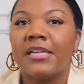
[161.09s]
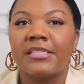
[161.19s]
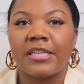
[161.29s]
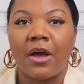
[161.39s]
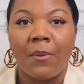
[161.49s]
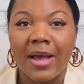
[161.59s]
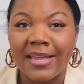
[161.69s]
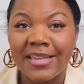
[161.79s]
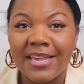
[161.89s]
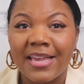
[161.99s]
So
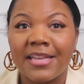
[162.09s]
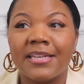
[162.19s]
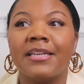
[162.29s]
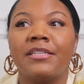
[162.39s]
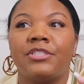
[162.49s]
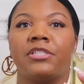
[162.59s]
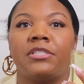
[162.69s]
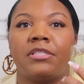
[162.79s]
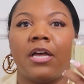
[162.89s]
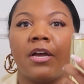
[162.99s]
again,
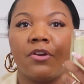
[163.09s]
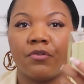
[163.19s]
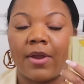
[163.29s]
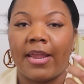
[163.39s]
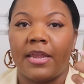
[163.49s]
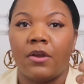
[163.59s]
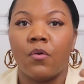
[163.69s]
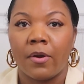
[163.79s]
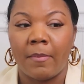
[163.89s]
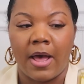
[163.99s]
just a great
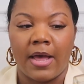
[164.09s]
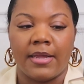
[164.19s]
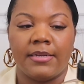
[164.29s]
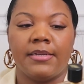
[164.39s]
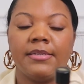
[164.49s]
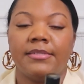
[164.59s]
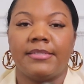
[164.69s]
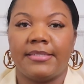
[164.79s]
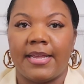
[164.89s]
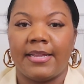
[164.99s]
gourmand
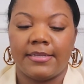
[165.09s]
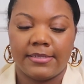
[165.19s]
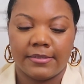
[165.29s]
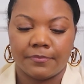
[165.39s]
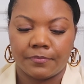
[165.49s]
scent.